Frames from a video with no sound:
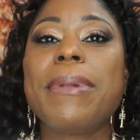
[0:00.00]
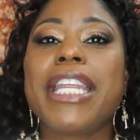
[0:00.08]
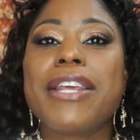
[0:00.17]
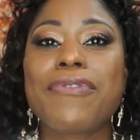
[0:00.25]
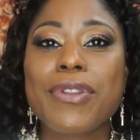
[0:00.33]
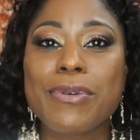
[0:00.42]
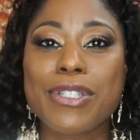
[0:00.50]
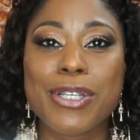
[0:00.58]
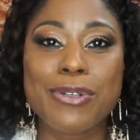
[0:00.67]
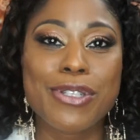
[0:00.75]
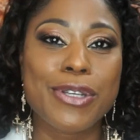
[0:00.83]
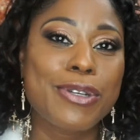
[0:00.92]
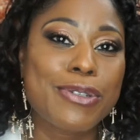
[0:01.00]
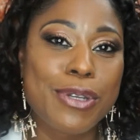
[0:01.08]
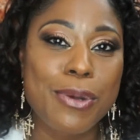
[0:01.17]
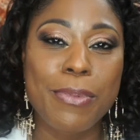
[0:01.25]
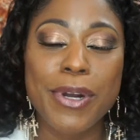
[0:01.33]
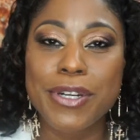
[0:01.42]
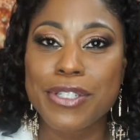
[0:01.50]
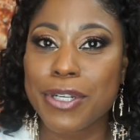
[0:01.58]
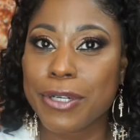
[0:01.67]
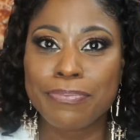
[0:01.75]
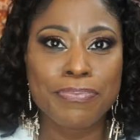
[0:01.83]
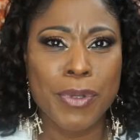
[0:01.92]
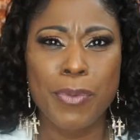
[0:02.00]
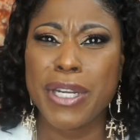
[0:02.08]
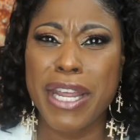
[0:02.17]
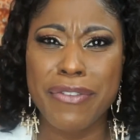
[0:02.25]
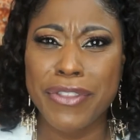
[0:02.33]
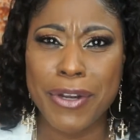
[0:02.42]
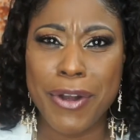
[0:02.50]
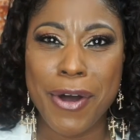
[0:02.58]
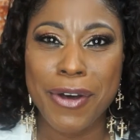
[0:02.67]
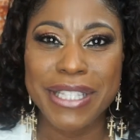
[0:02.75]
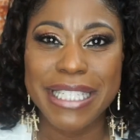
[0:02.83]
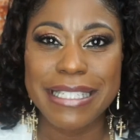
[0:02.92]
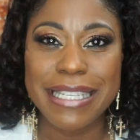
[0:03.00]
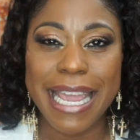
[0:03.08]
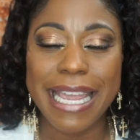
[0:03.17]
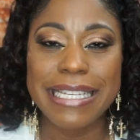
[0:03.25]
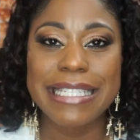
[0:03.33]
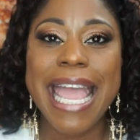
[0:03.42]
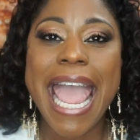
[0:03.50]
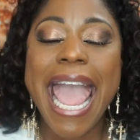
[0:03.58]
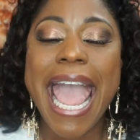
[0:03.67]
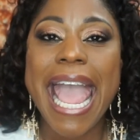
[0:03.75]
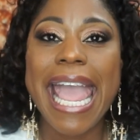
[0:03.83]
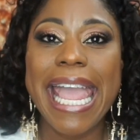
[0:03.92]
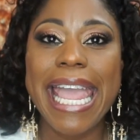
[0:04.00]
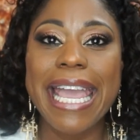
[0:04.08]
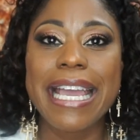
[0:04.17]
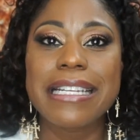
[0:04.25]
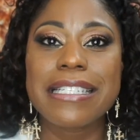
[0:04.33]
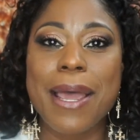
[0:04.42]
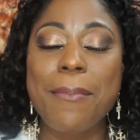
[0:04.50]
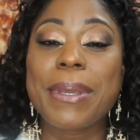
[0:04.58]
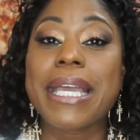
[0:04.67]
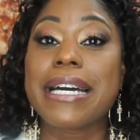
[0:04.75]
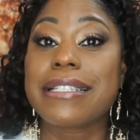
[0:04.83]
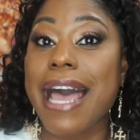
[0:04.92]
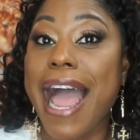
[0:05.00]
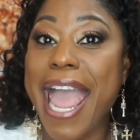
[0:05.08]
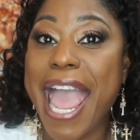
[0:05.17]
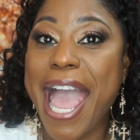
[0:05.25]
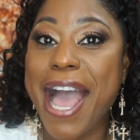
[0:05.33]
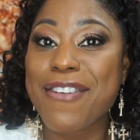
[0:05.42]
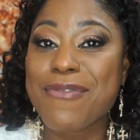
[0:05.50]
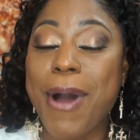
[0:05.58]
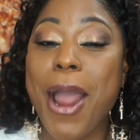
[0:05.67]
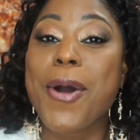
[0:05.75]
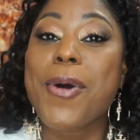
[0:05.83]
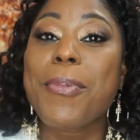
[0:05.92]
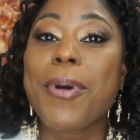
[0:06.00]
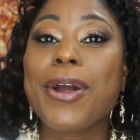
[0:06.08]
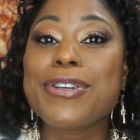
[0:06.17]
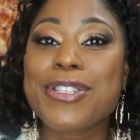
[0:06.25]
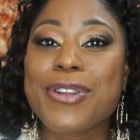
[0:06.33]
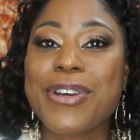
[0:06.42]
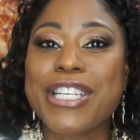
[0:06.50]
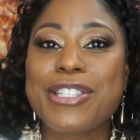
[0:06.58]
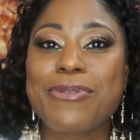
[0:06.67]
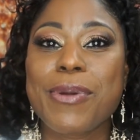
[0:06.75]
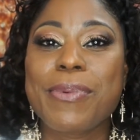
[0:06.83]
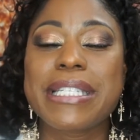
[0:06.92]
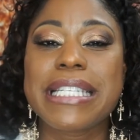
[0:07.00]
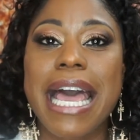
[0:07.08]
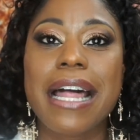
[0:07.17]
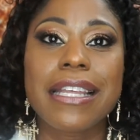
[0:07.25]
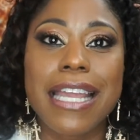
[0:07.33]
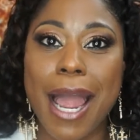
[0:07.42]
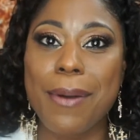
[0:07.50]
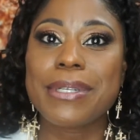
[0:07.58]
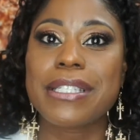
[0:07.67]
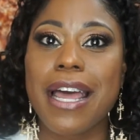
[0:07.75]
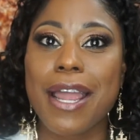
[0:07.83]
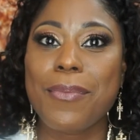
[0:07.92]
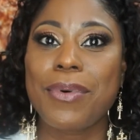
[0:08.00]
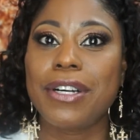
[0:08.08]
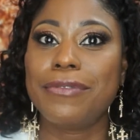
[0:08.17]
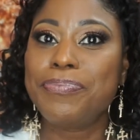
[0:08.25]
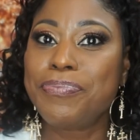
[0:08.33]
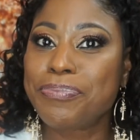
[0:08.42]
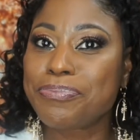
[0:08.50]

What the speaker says: mean, influencers or YouTubers or whatever they're called these days. And because I have my own personal history with Sally, I was like, well,